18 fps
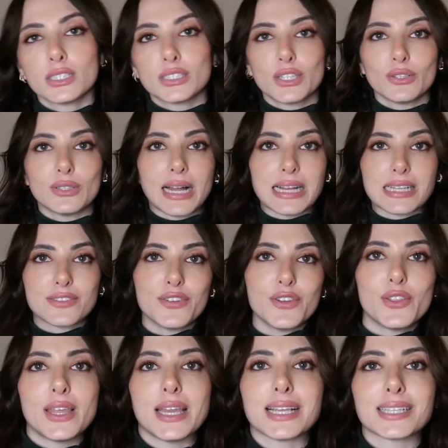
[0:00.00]
So last
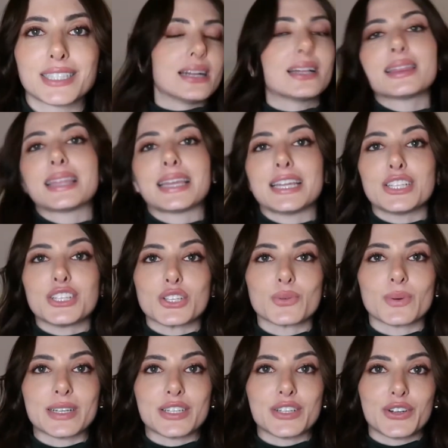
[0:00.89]
few things that I
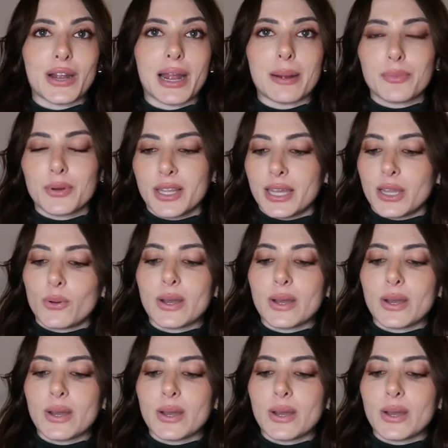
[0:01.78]
just went to grab really